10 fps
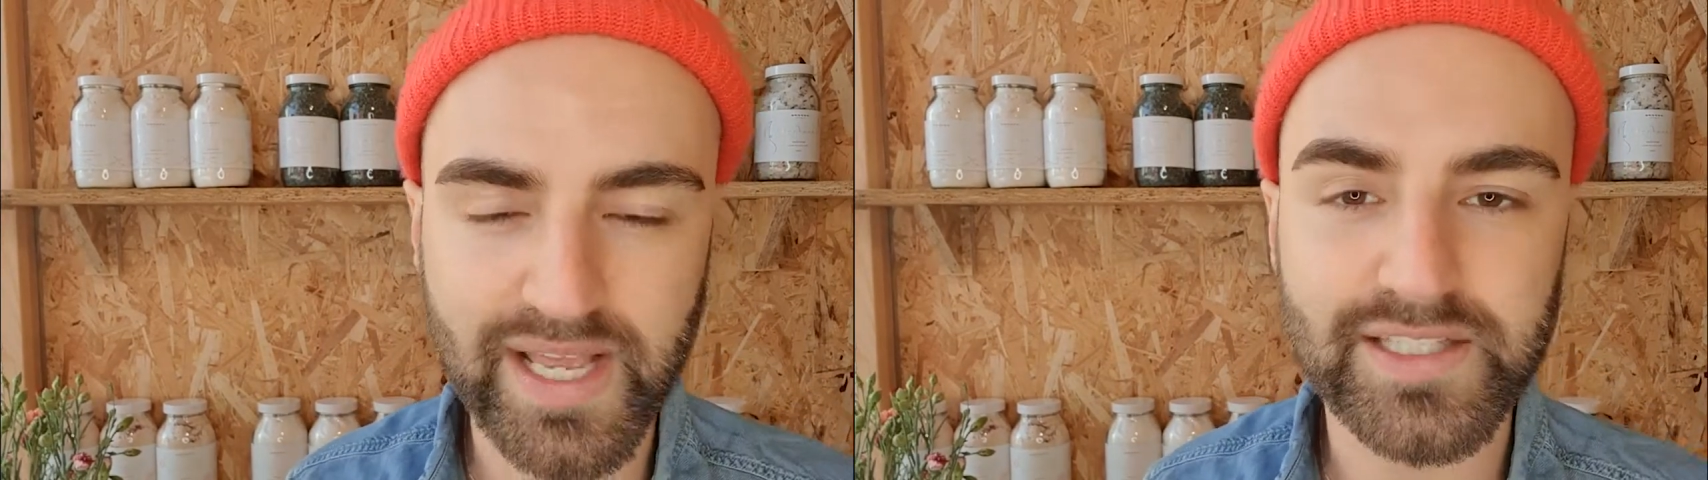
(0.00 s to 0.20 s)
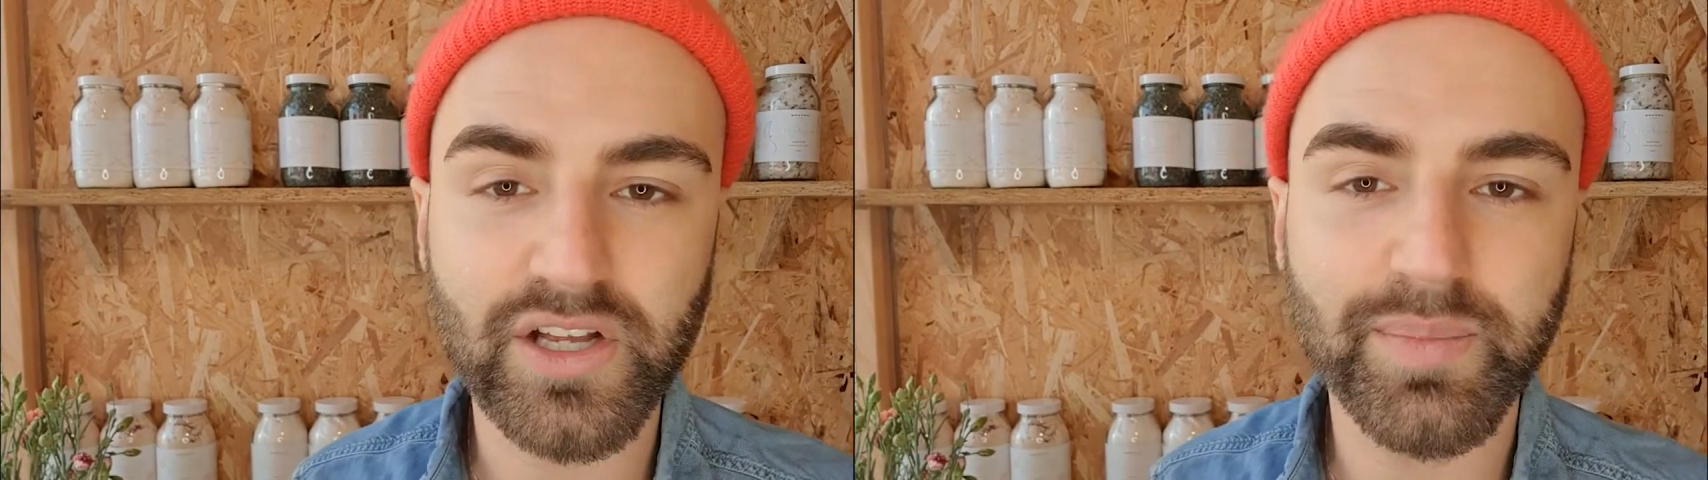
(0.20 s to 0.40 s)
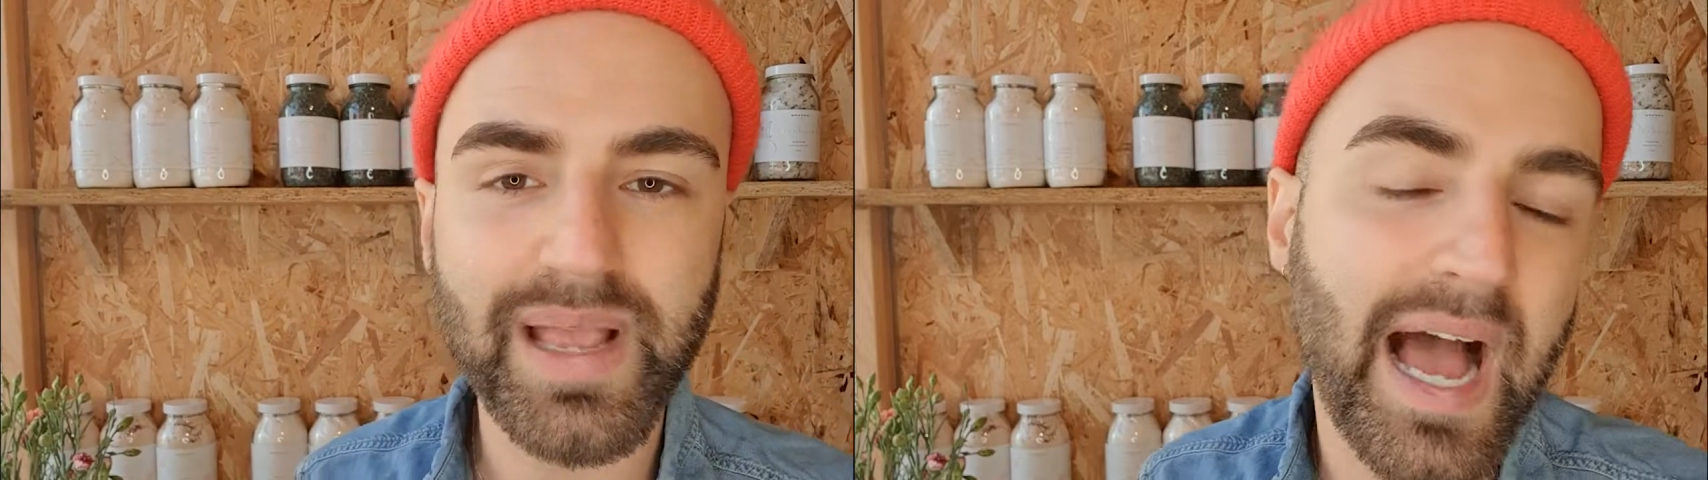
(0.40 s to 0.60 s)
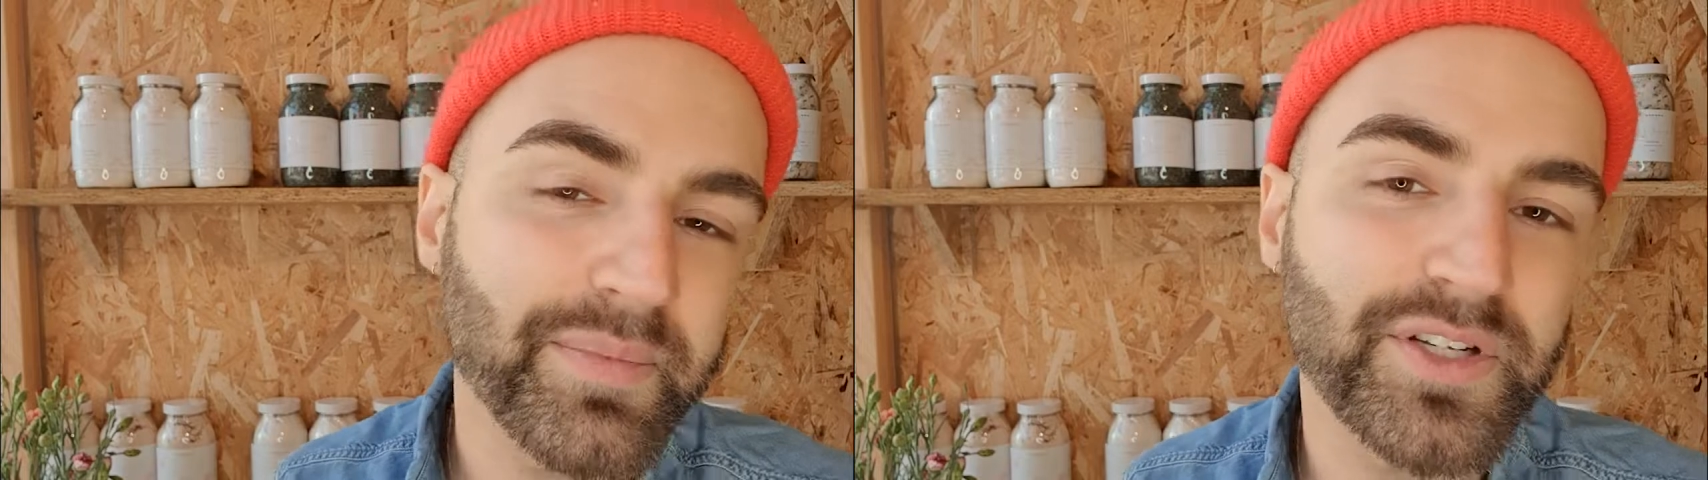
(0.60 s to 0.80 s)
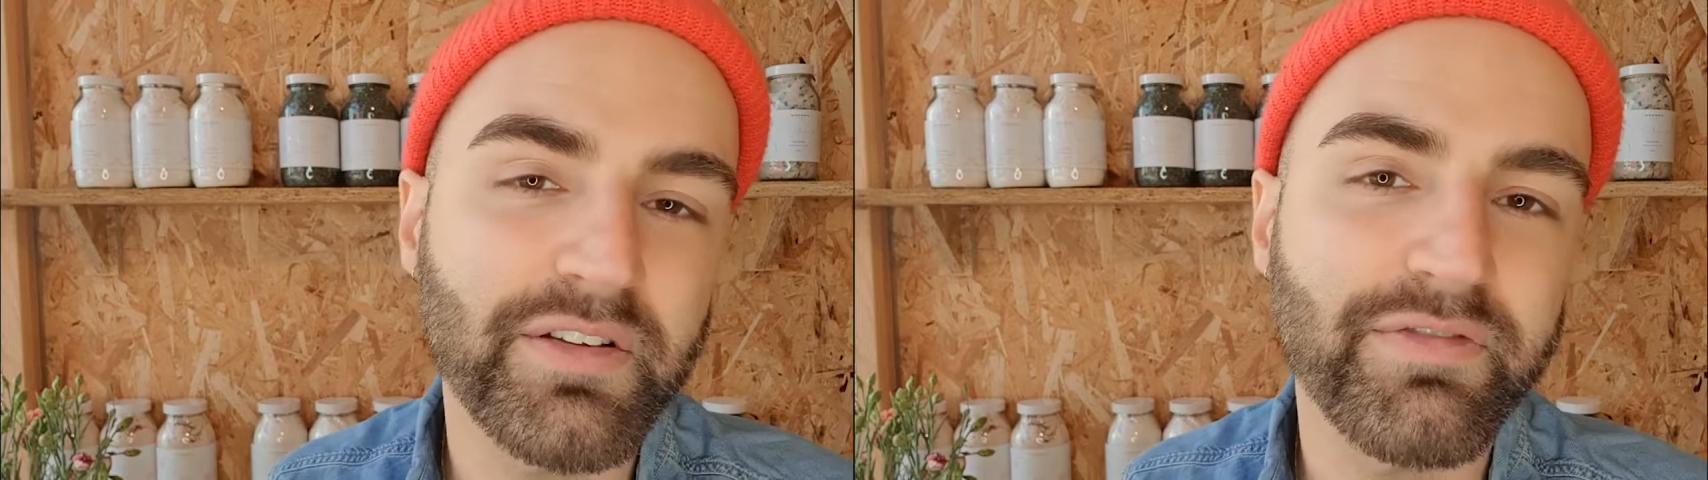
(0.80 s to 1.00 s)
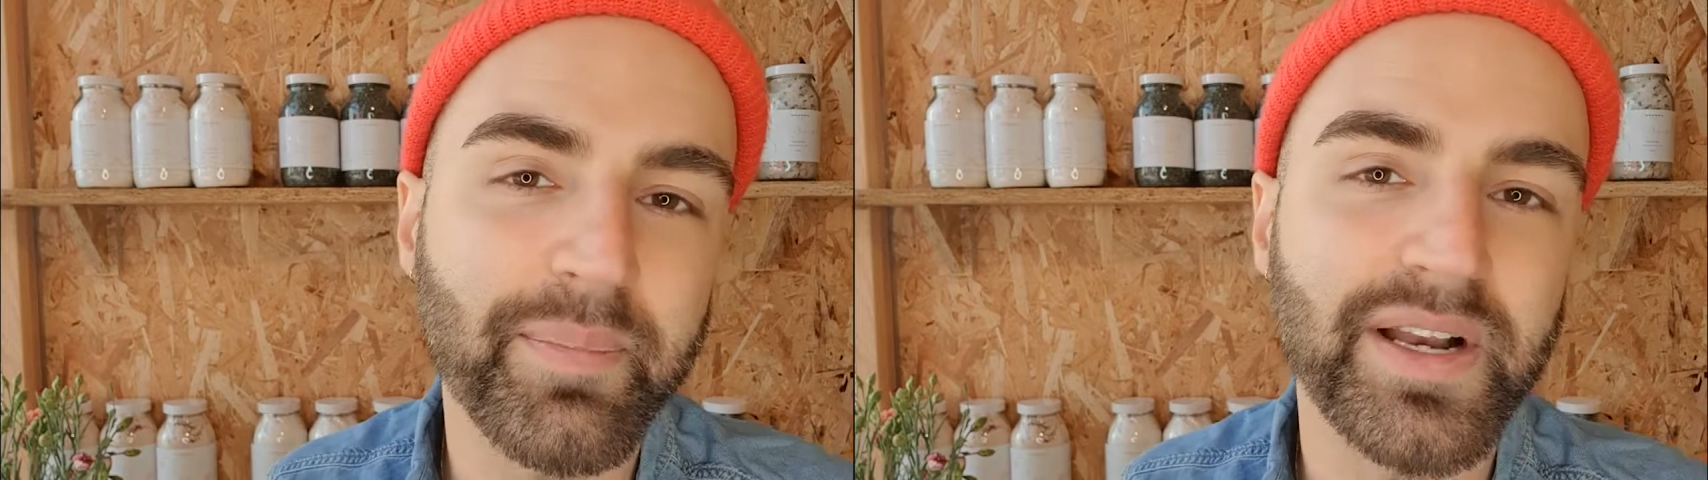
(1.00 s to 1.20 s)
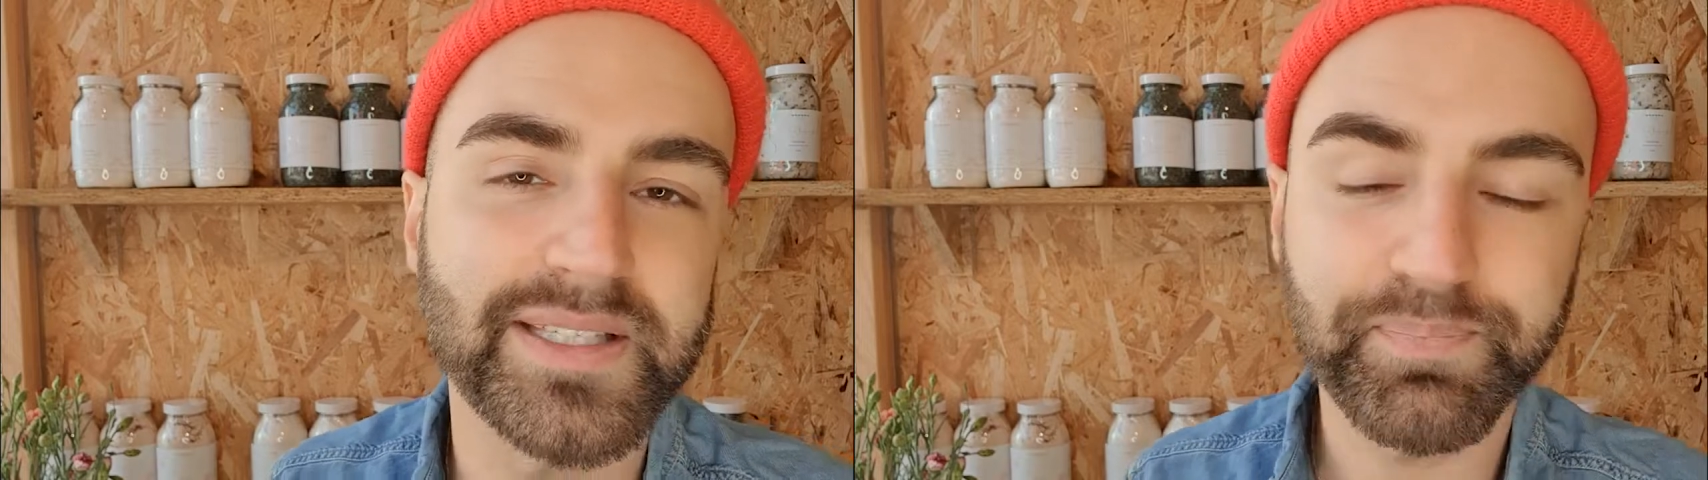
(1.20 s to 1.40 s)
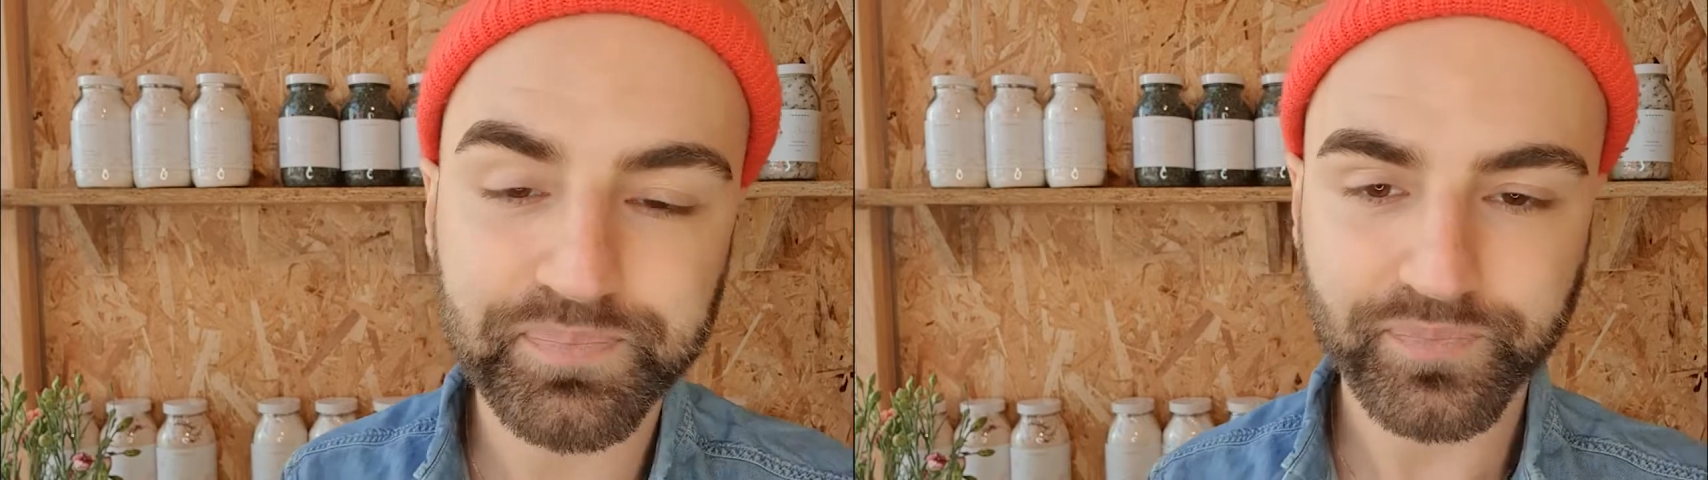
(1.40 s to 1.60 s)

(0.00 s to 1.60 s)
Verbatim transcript: It's going to be absolutely fabulous.